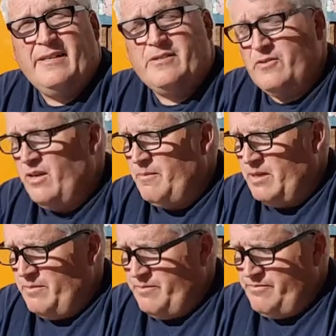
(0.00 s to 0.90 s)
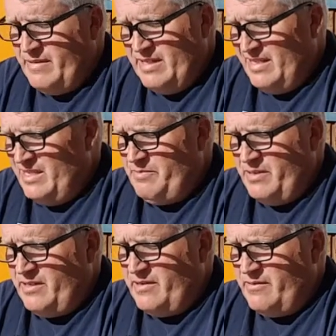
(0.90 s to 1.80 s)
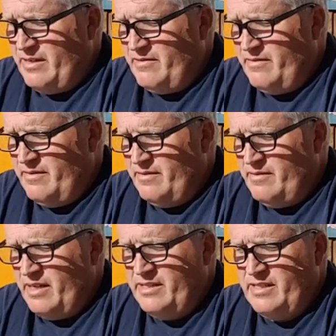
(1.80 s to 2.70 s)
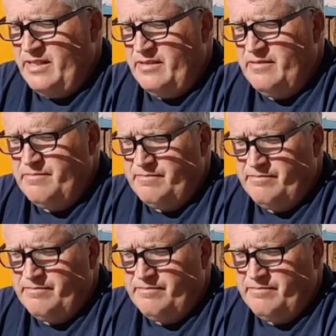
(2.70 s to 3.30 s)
So I'm going to at least put it around 1920s,